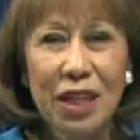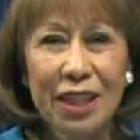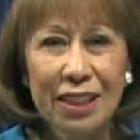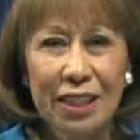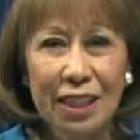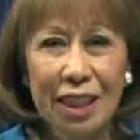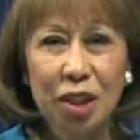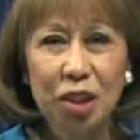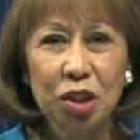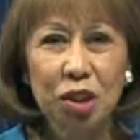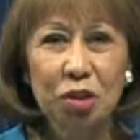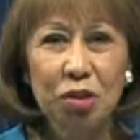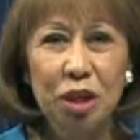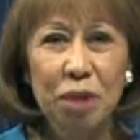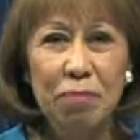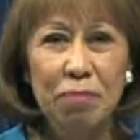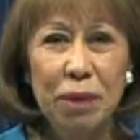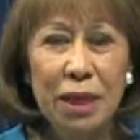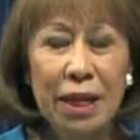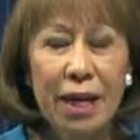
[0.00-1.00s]
at
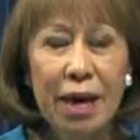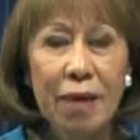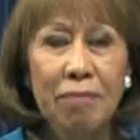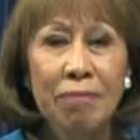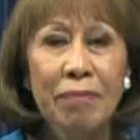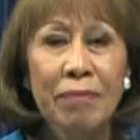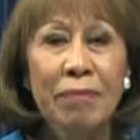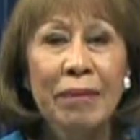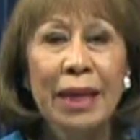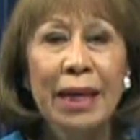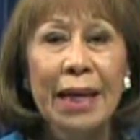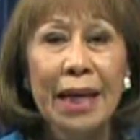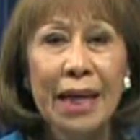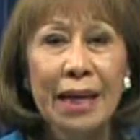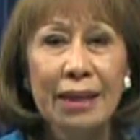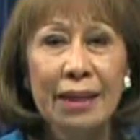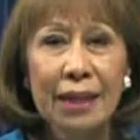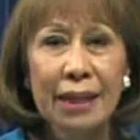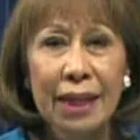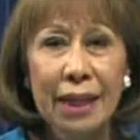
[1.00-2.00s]
6:30 p.m.
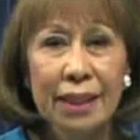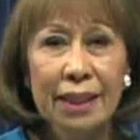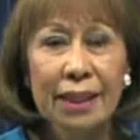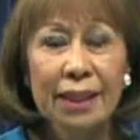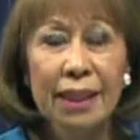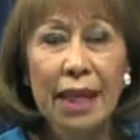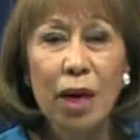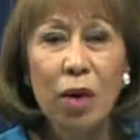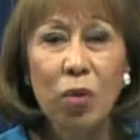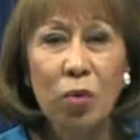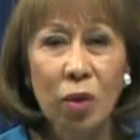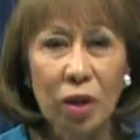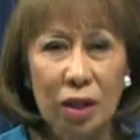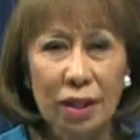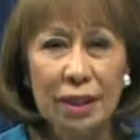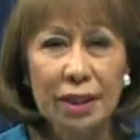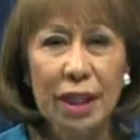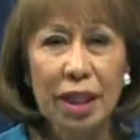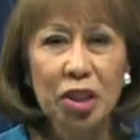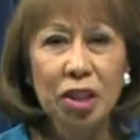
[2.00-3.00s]
And the next
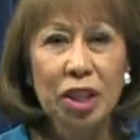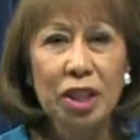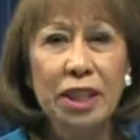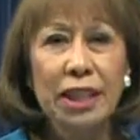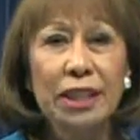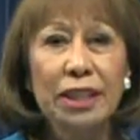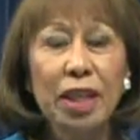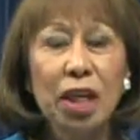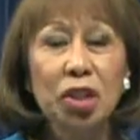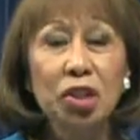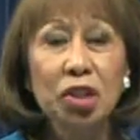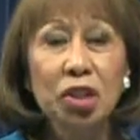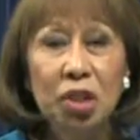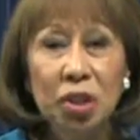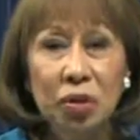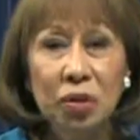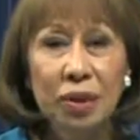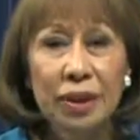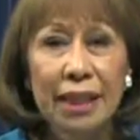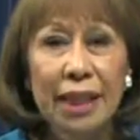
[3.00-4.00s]
work session is on
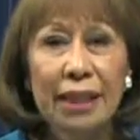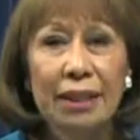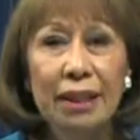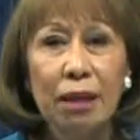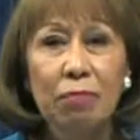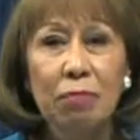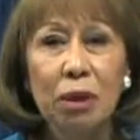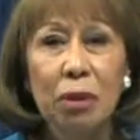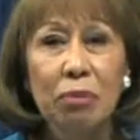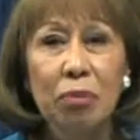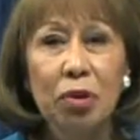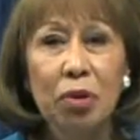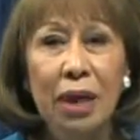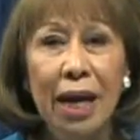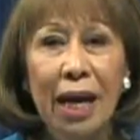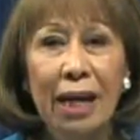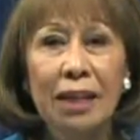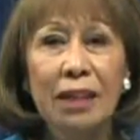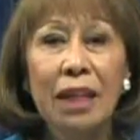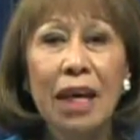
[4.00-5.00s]
Tuesday, September
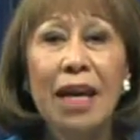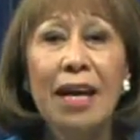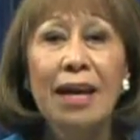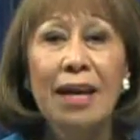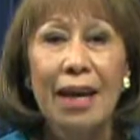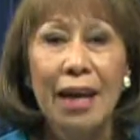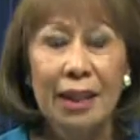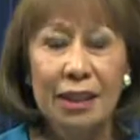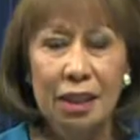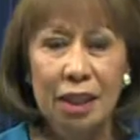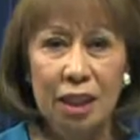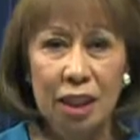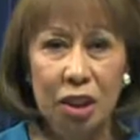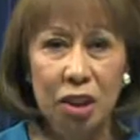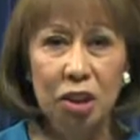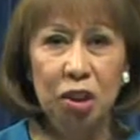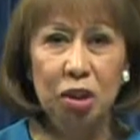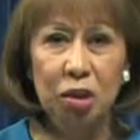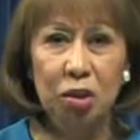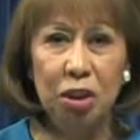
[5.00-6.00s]
9th at
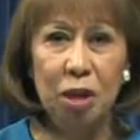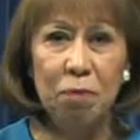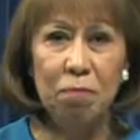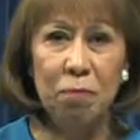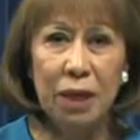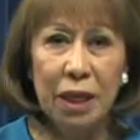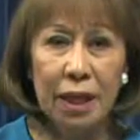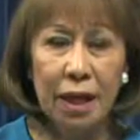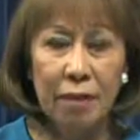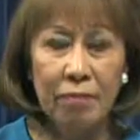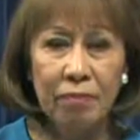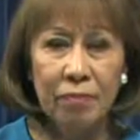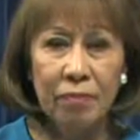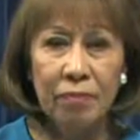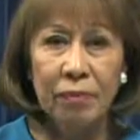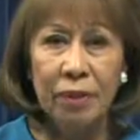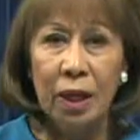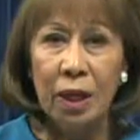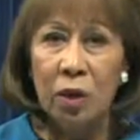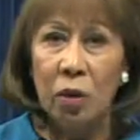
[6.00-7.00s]
6:30 p.m.
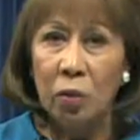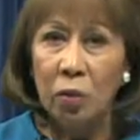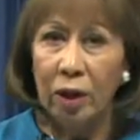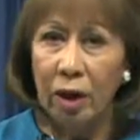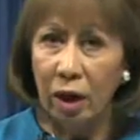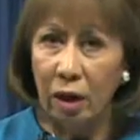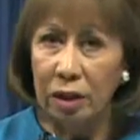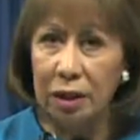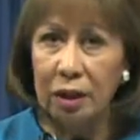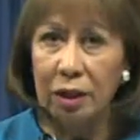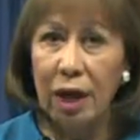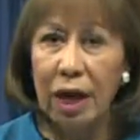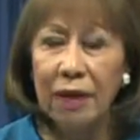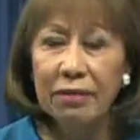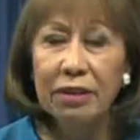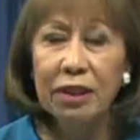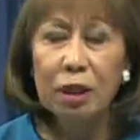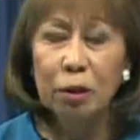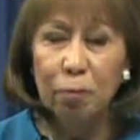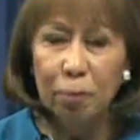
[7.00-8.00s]
We also
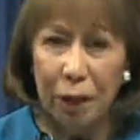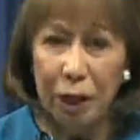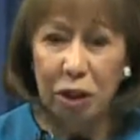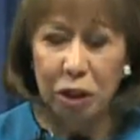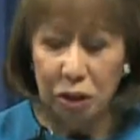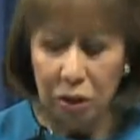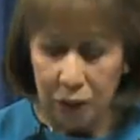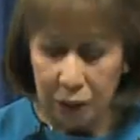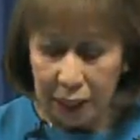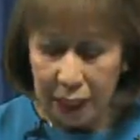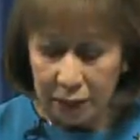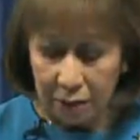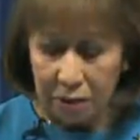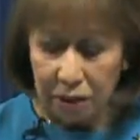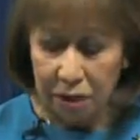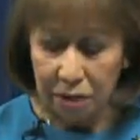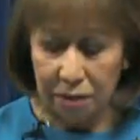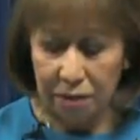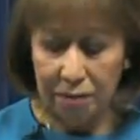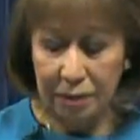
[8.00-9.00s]
have a special
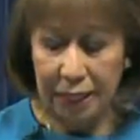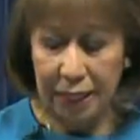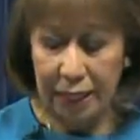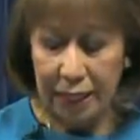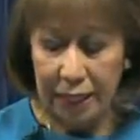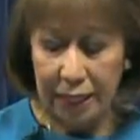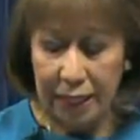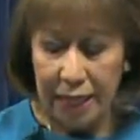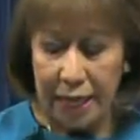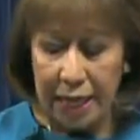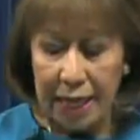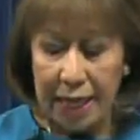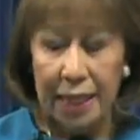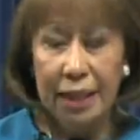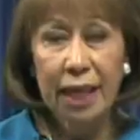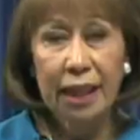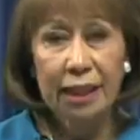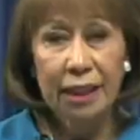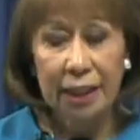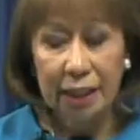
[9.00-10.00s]
council meeting
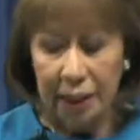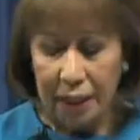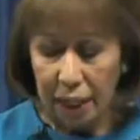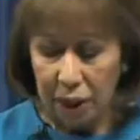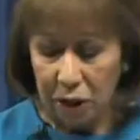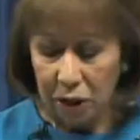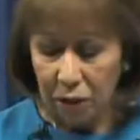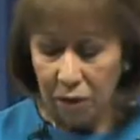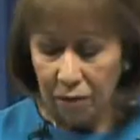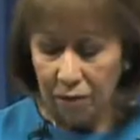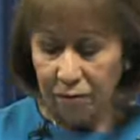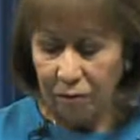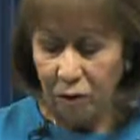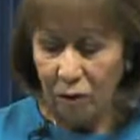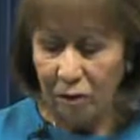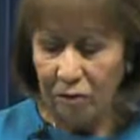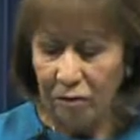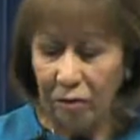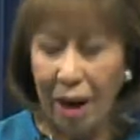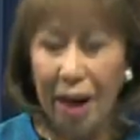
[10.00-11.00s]
that's scheduled
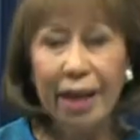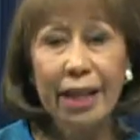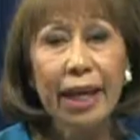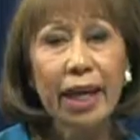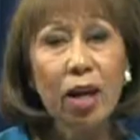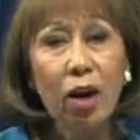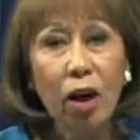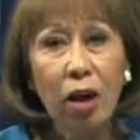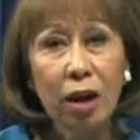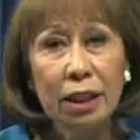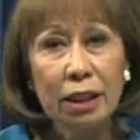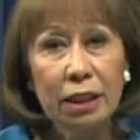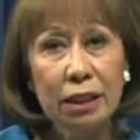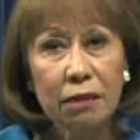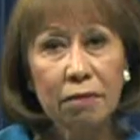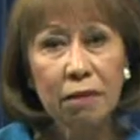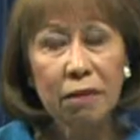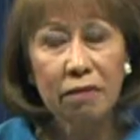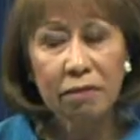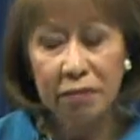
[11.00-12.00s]
for Friday,
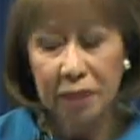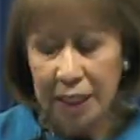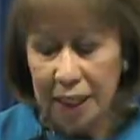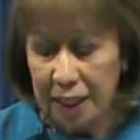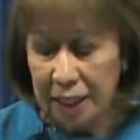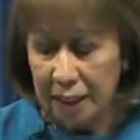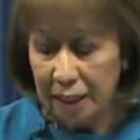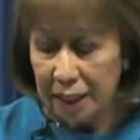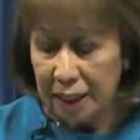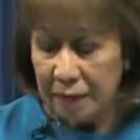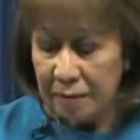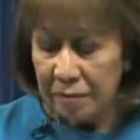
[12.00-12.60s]
August 15th